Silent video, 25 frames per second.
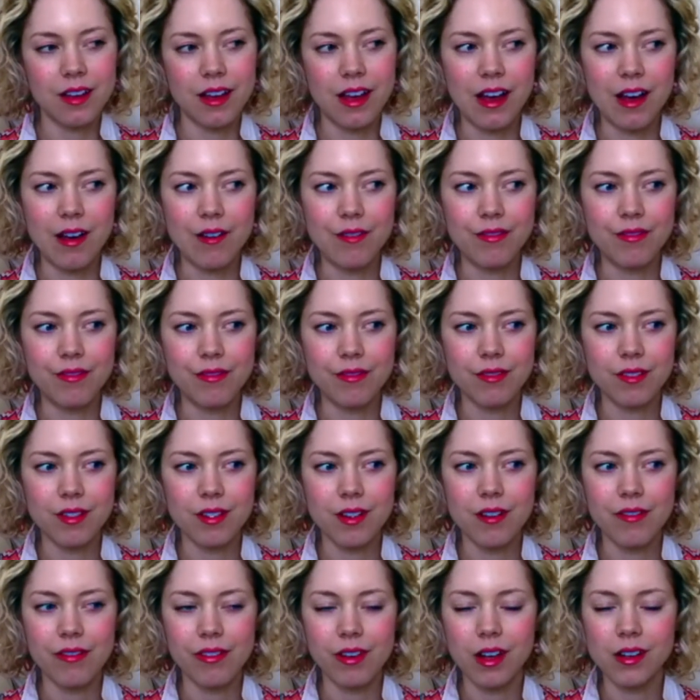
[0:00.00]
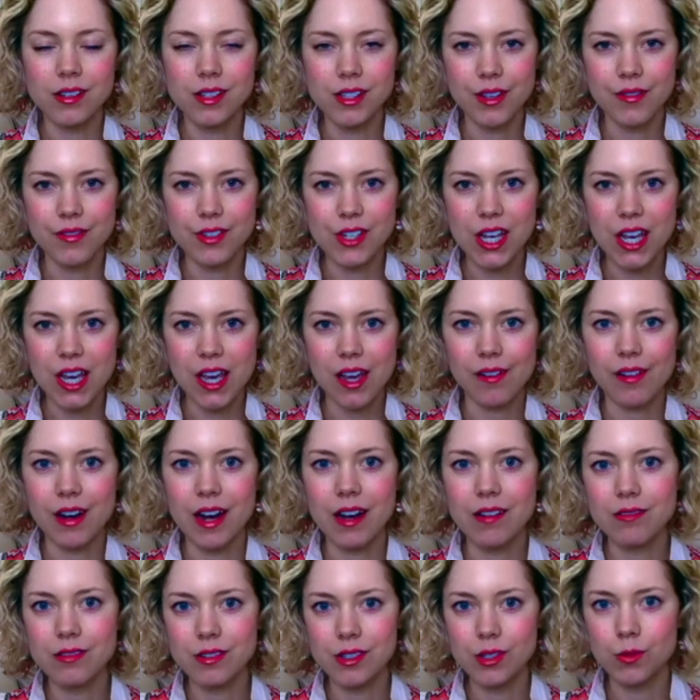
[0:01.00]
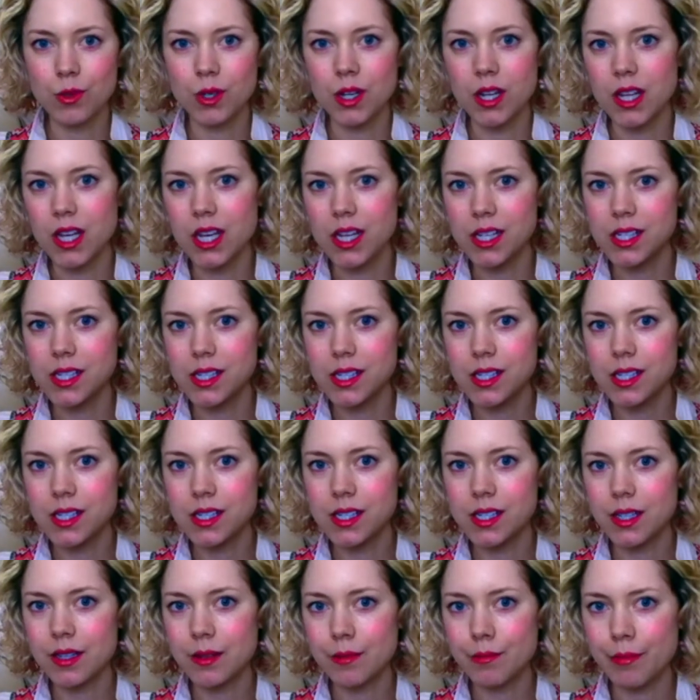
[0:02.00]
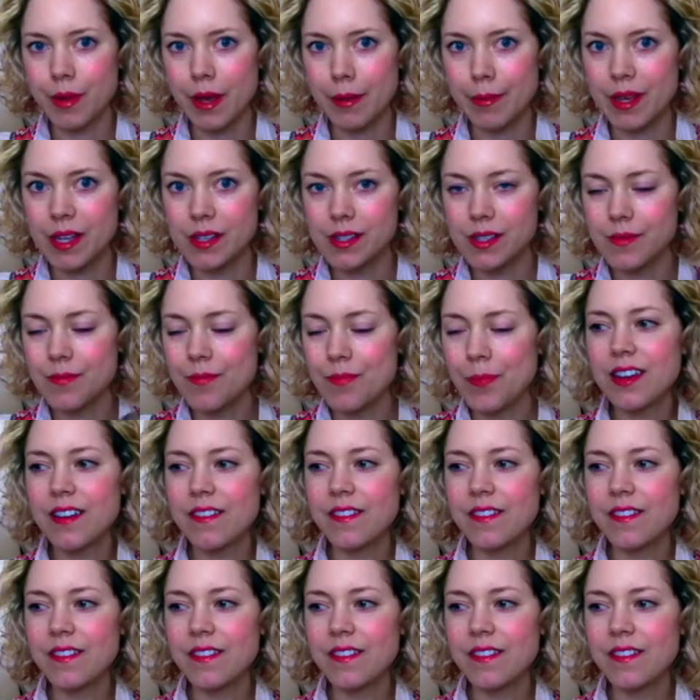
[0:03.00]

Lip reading: have a flask of tea around, one of these babies.